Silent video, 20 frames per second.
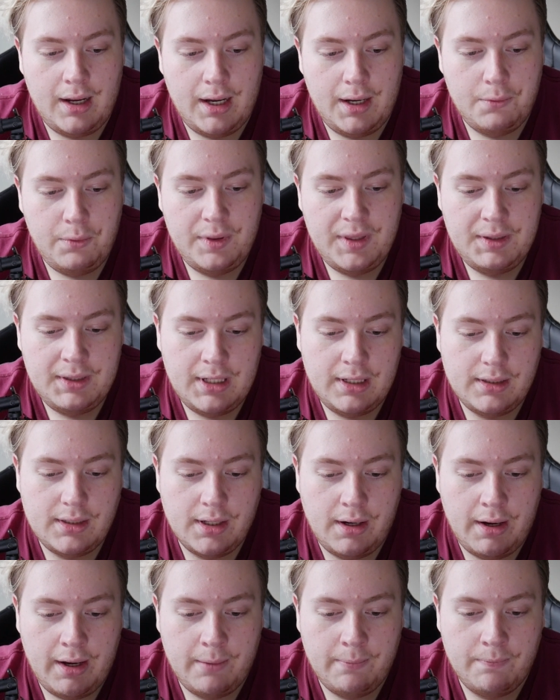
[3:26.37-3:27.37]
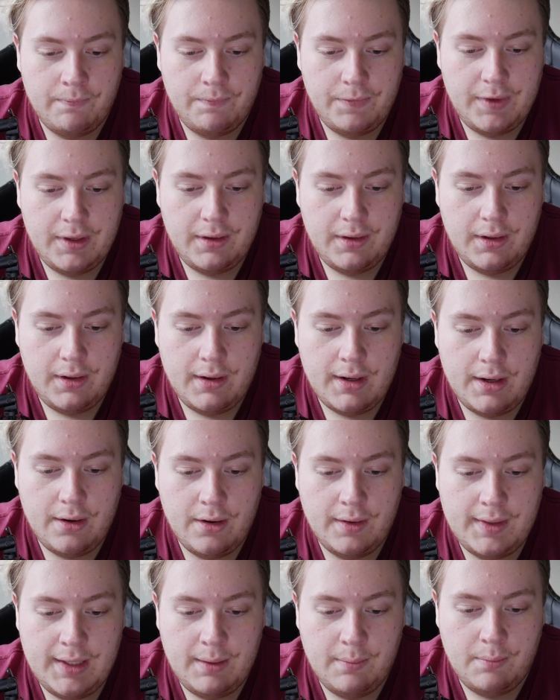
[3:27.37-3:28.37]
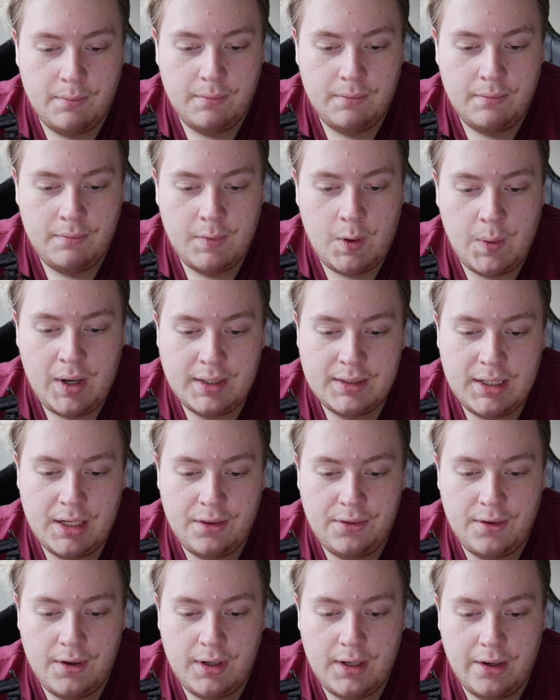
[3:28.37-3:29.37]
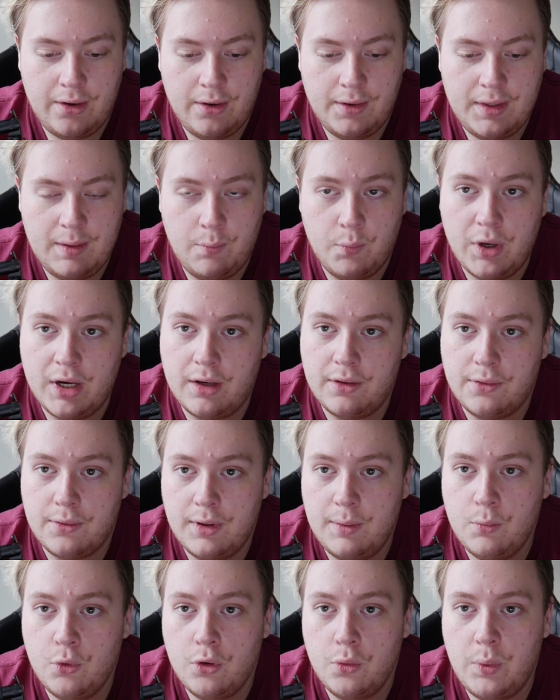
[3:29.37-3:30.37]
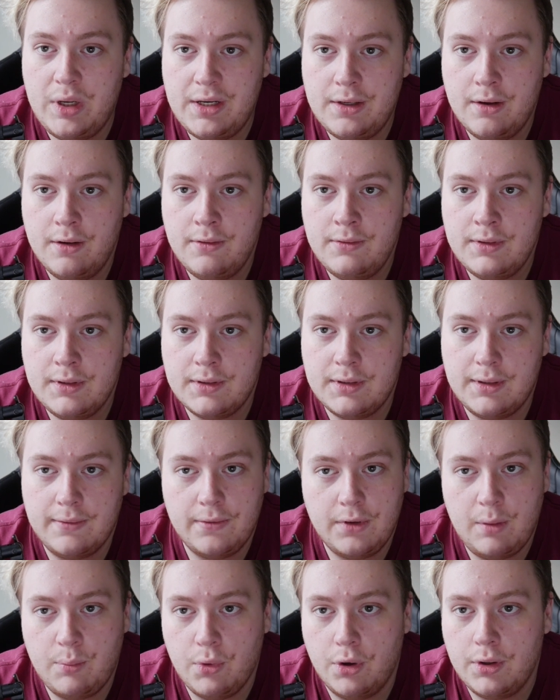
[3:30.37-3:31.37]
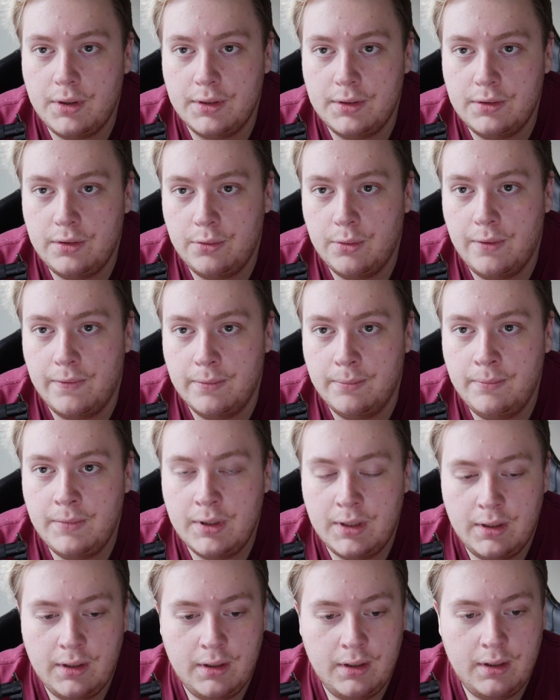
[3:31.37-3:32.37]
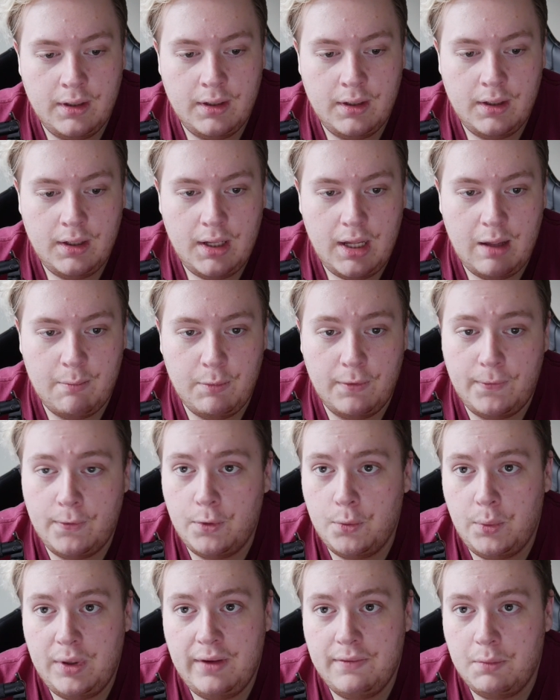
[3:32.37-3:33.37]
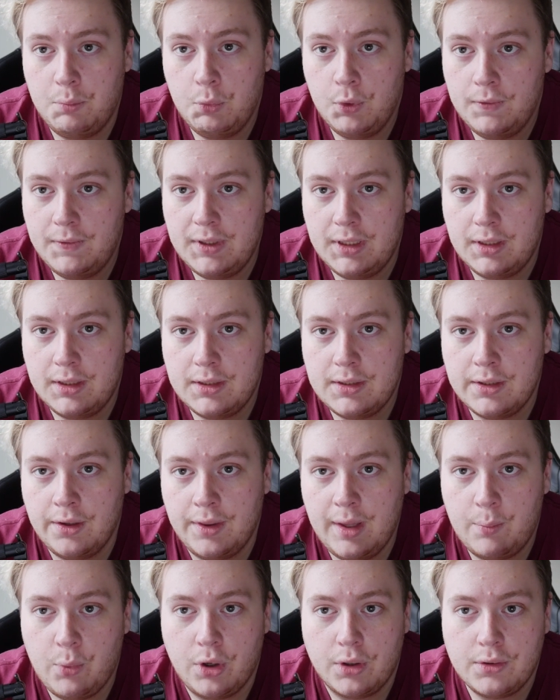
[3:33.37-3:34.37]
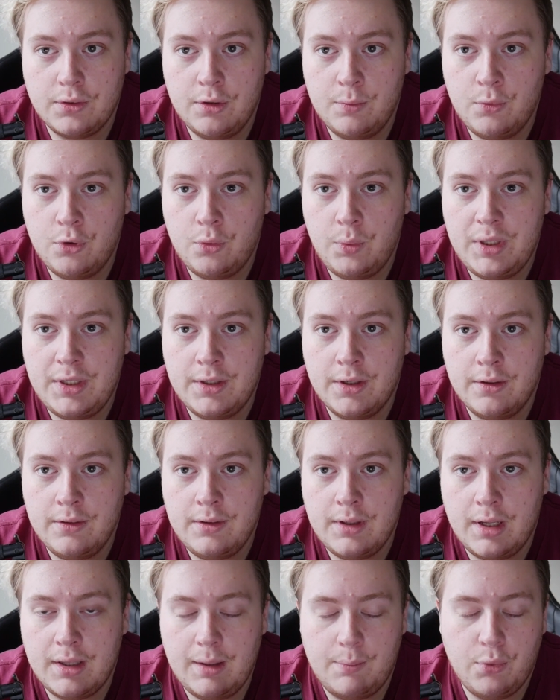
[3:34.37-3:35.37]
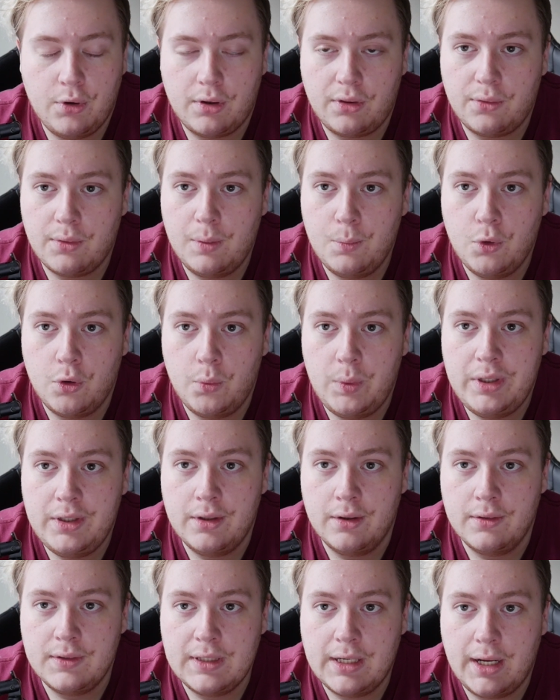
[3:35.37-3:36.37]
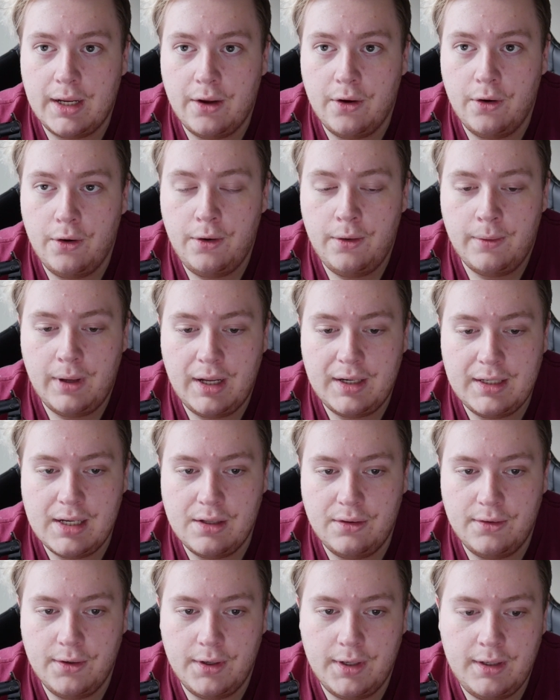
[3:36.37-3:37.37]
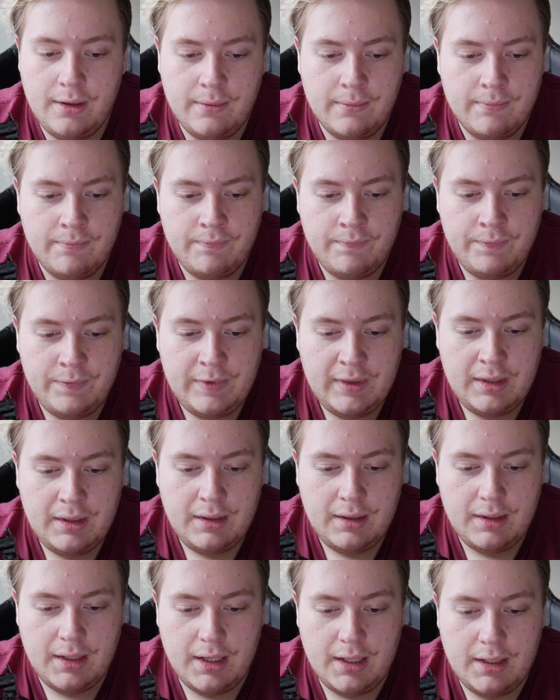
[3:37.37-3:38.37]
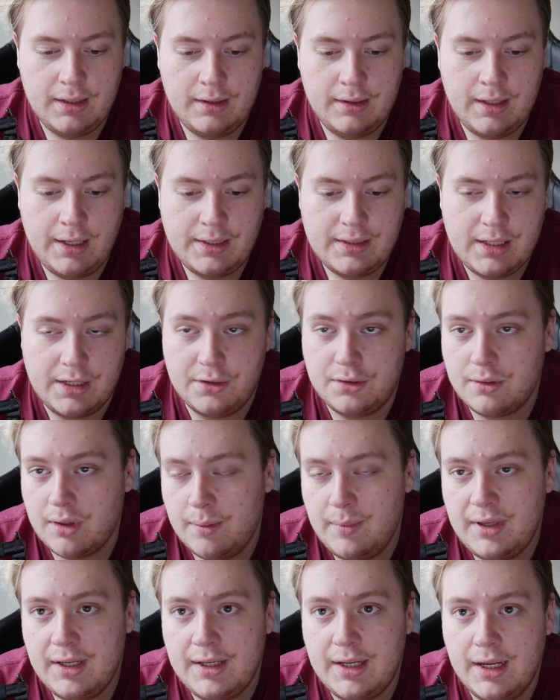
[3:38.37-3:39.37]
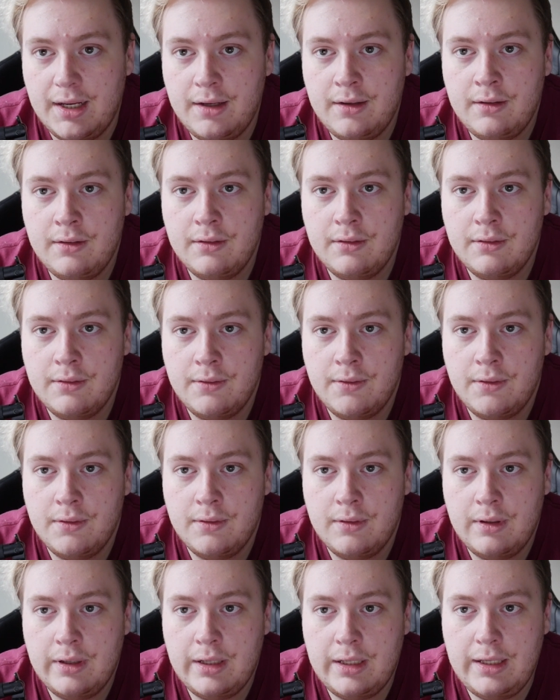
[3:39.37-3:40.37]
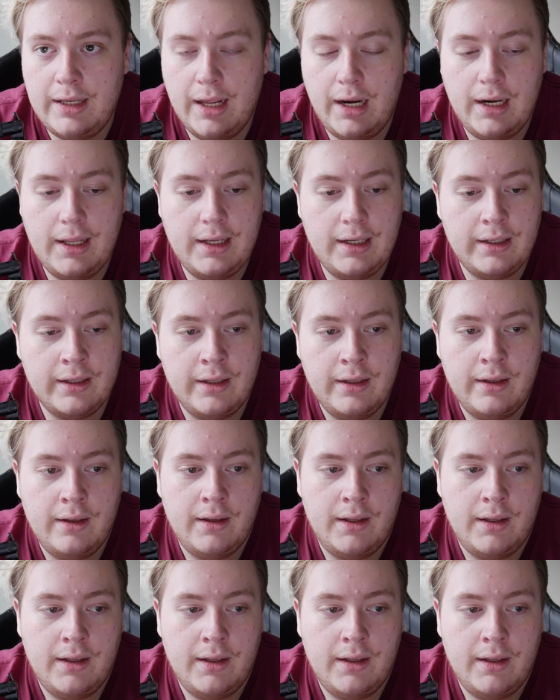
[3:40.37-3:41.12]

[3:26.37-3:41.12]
within that time, I heard them, around 10:30, I heard them break 3 more windows because they've already broken 2 of them before we even moved in. So they broke 2 more windows. They broke 3 more windows that I heard at 10:30. Then they started screaming again, yelling,